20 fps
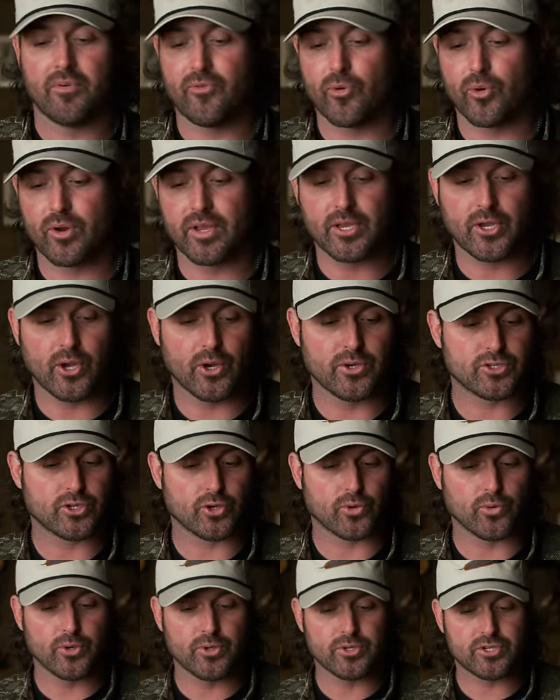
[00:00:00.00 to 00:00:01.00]
before he goes
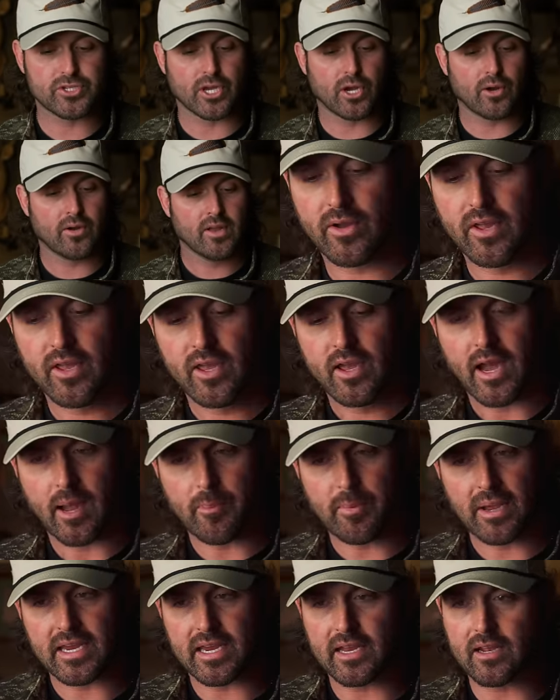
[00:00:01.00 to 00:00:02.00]
to roost. So I
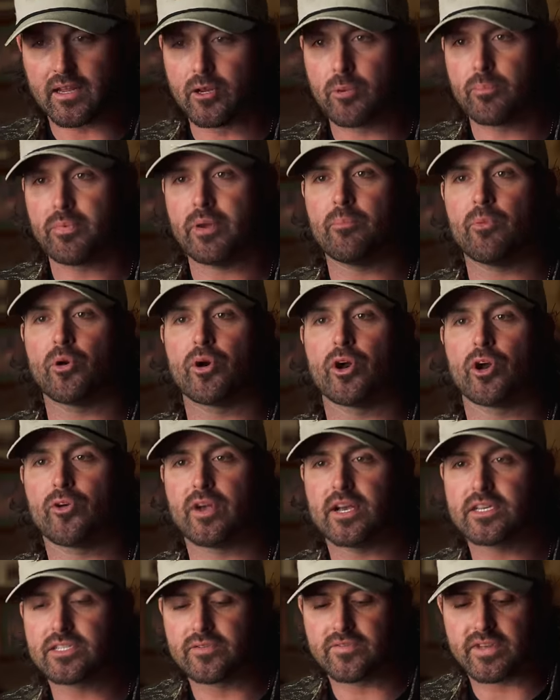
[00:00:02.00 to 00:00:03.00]
might get a little bit more
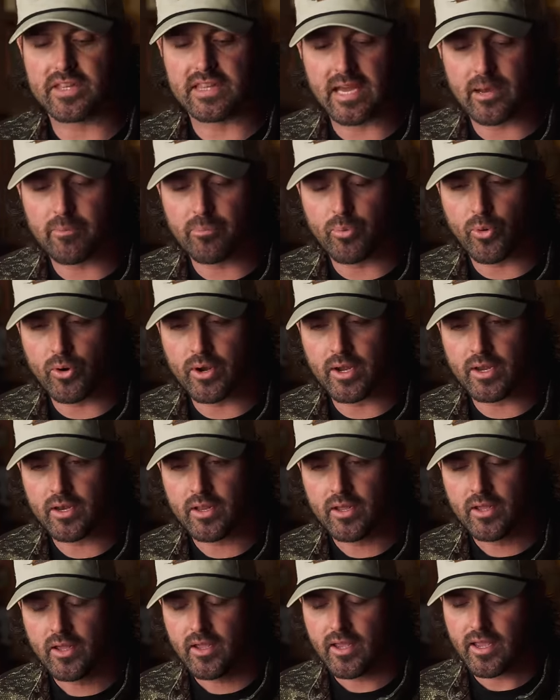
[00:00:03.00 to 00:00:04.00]
aggressive at that point
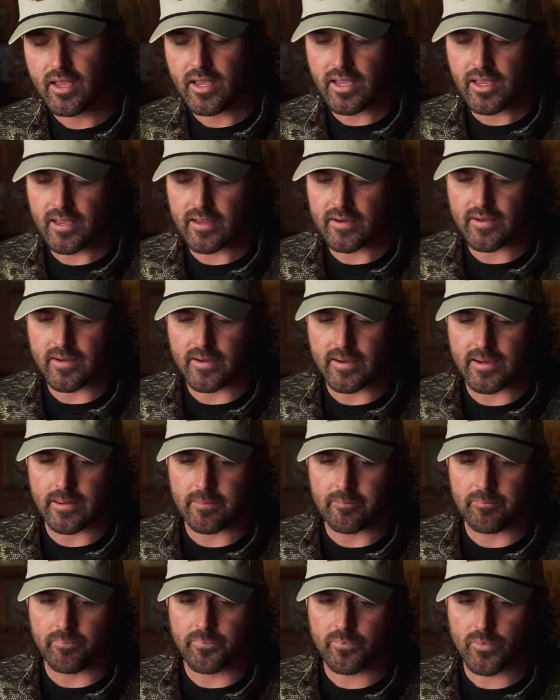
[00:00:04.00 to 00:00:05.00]
and,
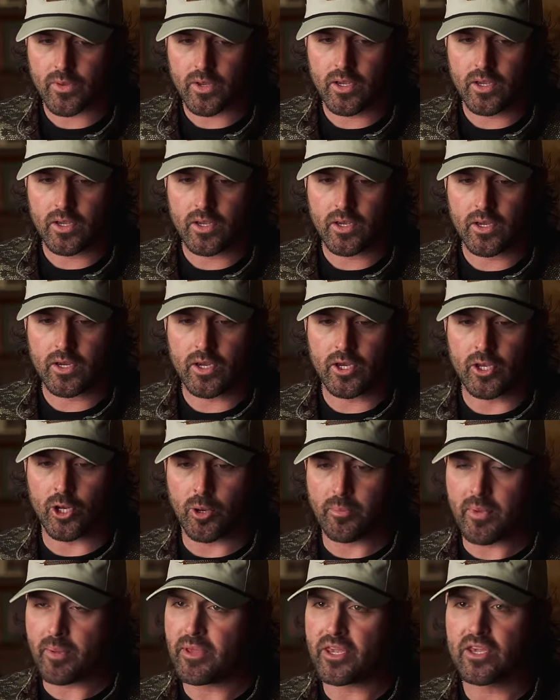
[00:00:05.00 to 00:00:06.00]
you know,
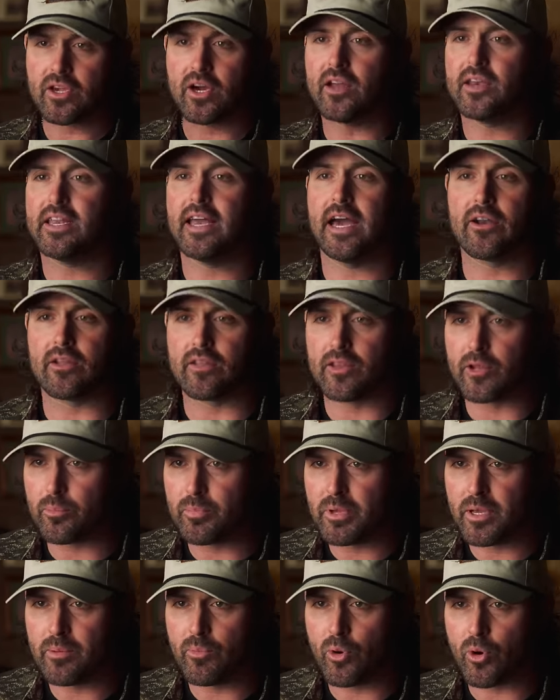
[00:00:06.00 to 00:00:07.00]
maybe cut down a little
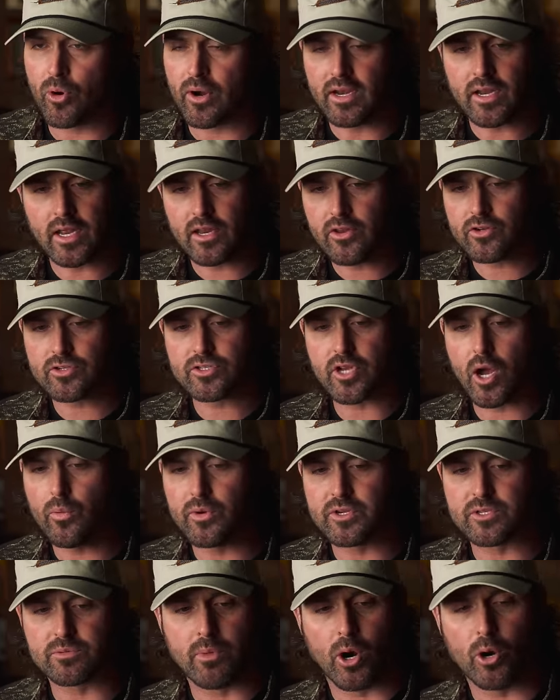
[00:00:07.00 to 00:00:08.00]
bit more. And there's
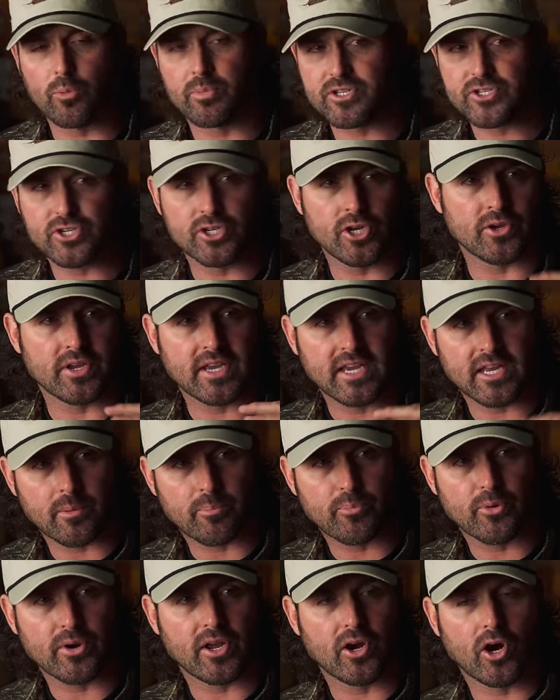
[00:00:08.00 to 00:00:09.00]
always moments, you know, you get in a
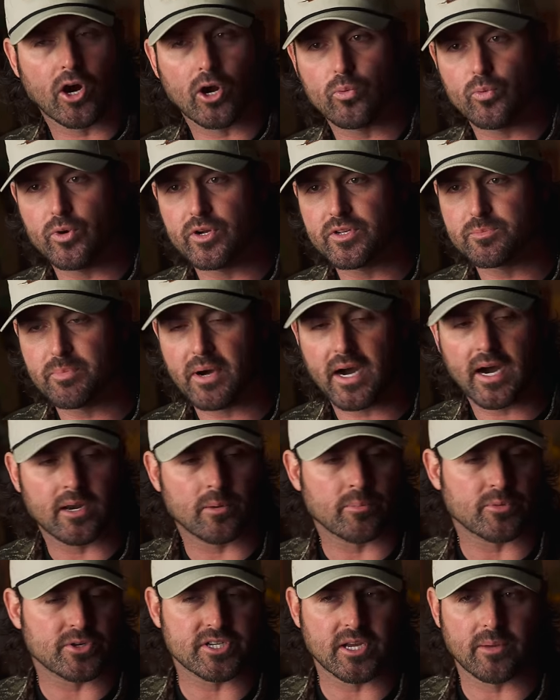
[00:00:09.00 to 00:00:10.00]
pretty hard woods
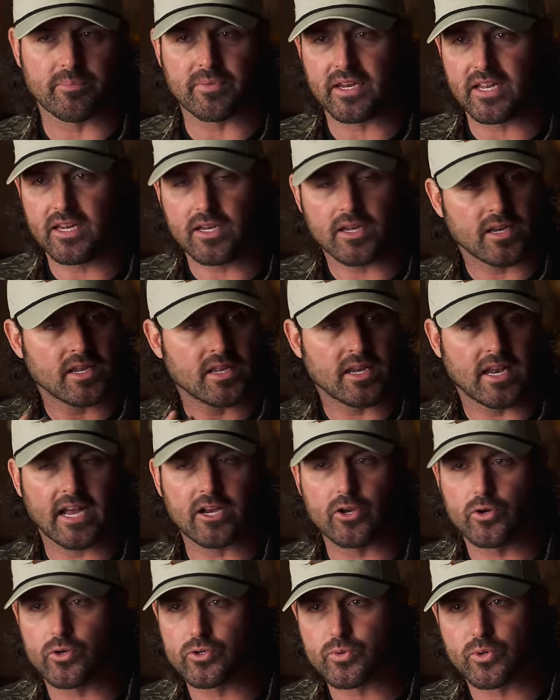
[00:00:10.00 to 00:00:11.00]
bottom or something and it
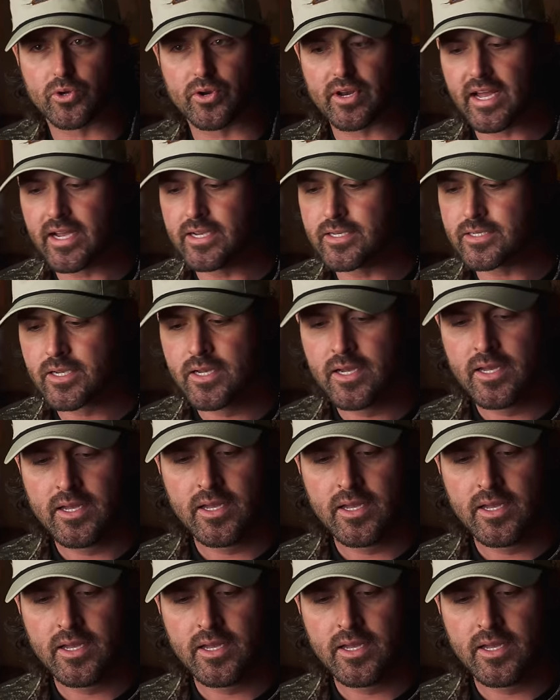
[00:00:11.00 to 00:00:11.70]
echoes real nice.